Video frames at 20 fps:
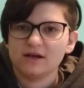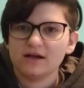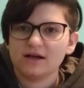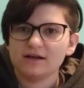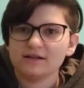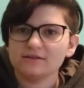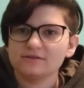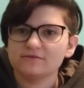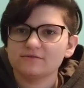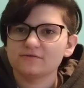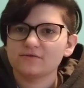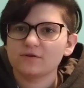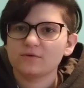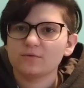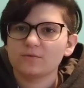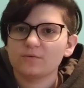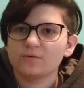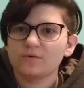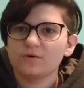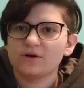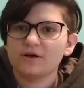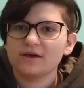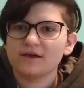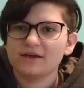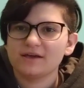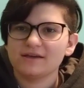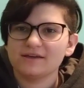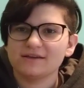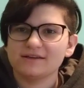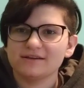I live
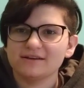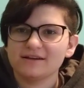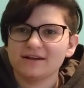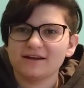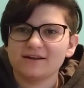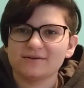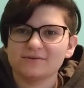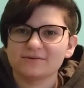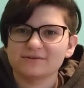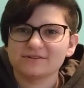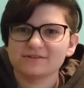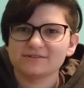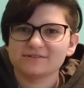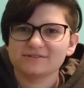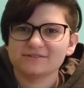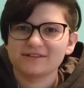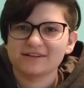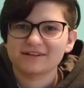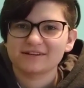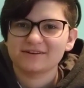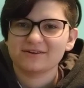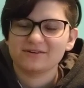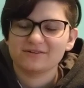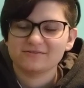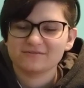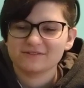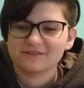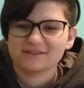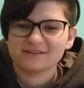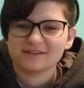way out here, like
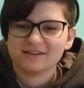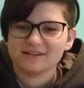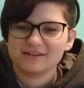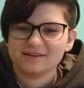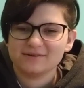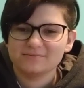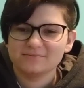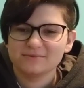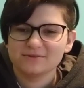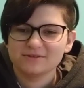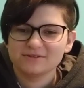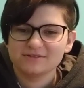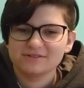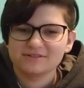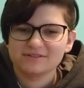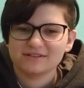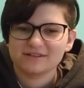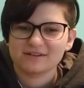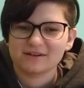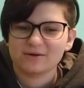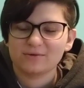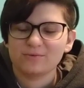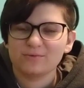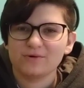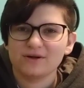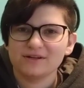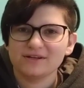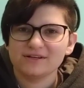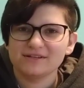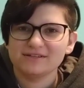off the camera, like a
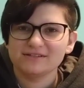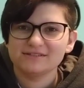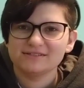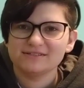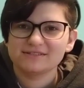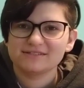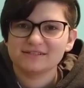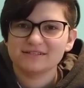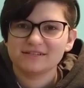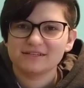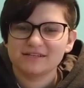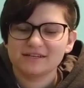ways.